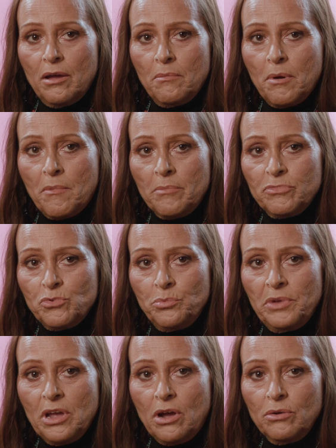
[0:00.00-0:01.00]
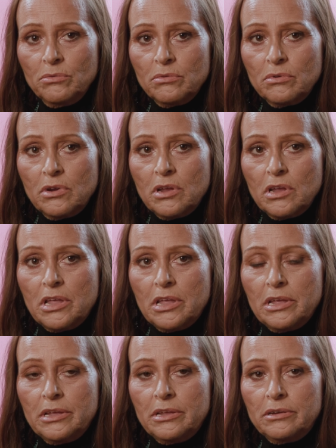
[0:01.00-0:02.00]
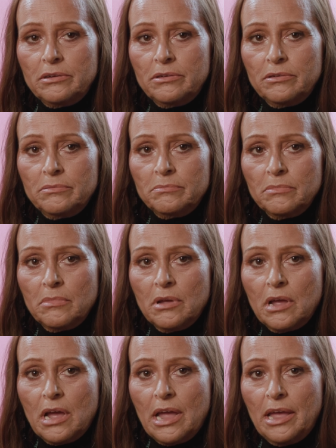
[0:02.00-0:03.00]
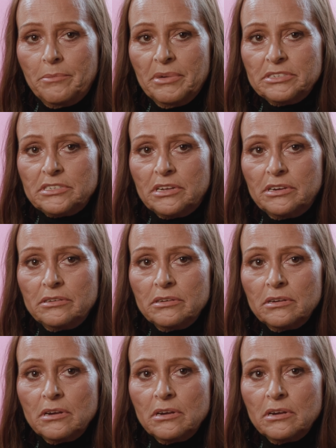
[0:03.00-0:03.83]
my mom threw me out, and I had my son,